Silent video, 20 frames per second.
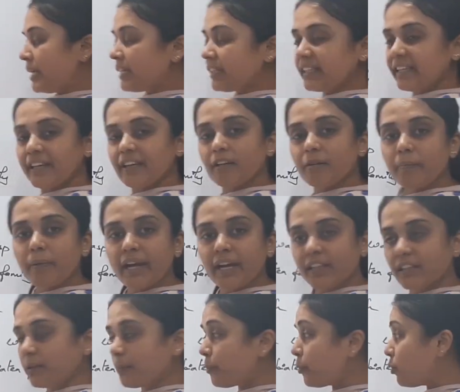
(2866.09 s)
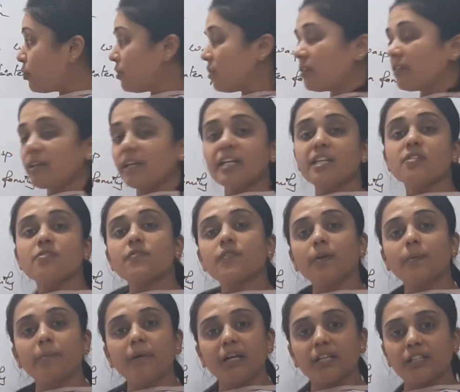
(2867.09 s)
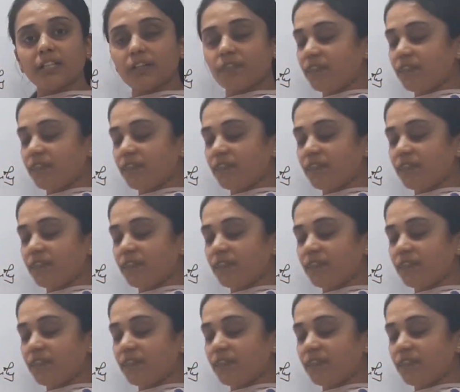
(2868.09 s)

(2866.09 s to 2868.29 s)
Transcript: Thereby the pollen grains from other